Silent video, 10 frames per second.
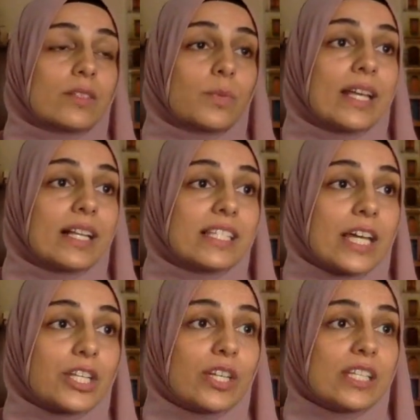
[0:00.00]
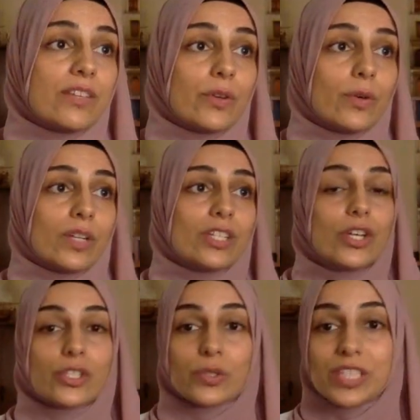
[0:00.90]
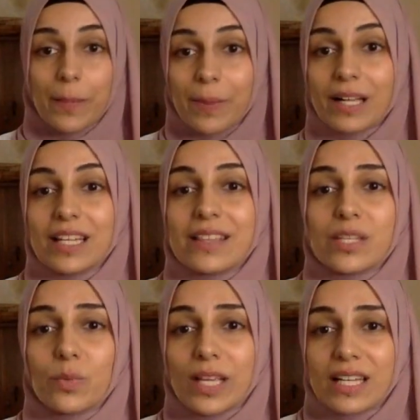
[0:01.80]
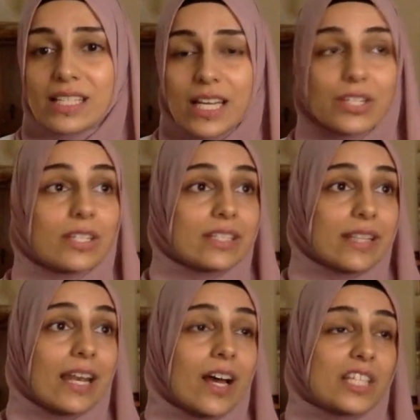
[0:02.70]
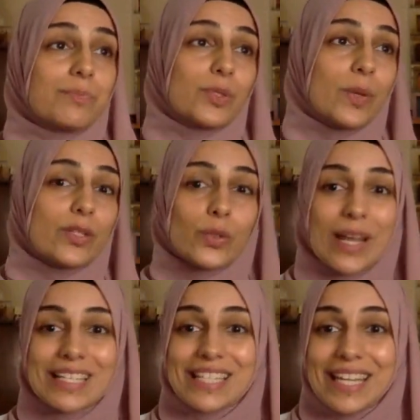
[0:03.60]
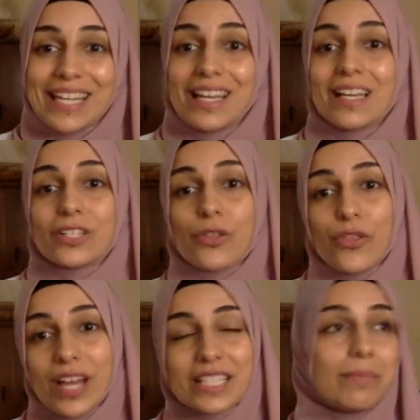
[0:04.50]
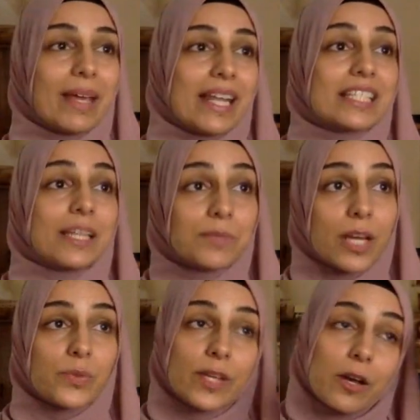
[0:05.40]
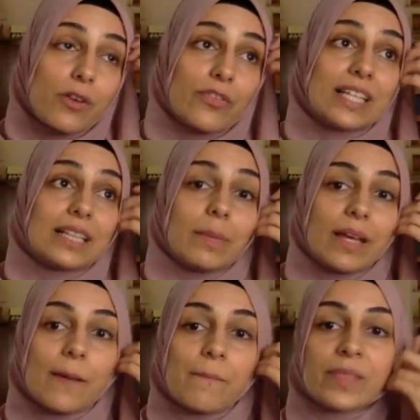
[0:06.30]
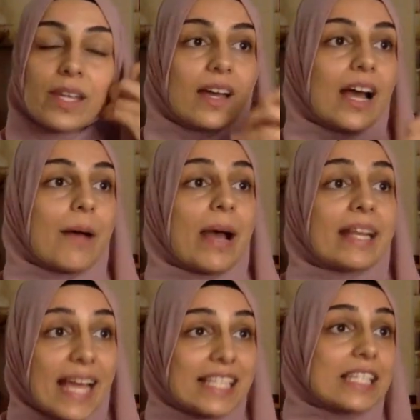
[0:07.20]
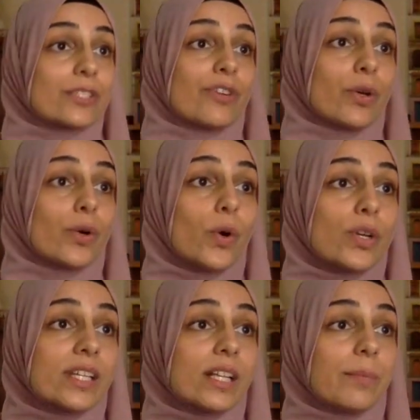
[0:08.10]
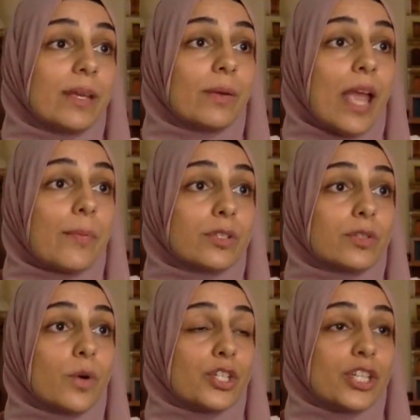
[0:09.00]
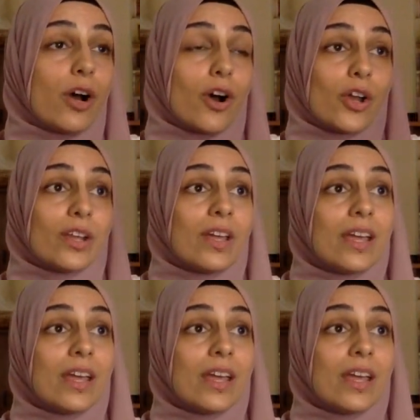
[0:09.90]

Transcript: weekly session? Is it recorded? So typically these weekly sessions, they last between 20 to 30 minutes. Sometimes we go over a little bit. And yes, it's recorded. You'll be able to watch it on